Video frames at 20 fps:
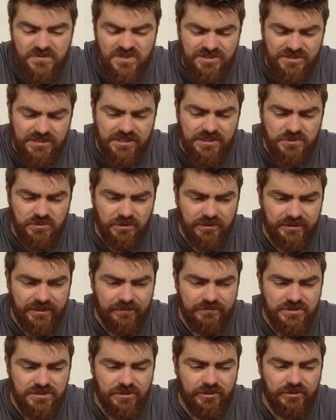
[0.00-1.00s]
So that's one
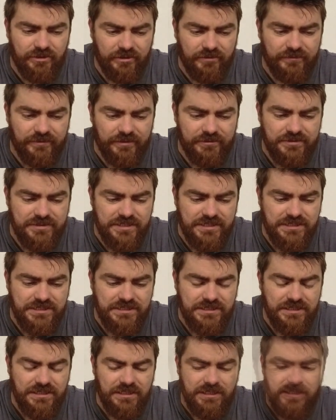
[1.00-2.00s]
downside I've
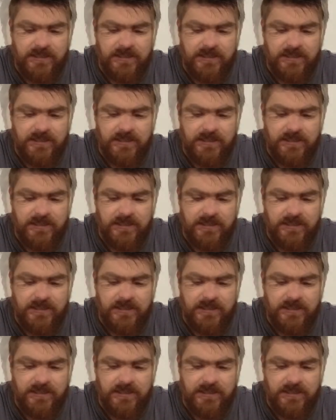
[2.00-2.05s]
noticed.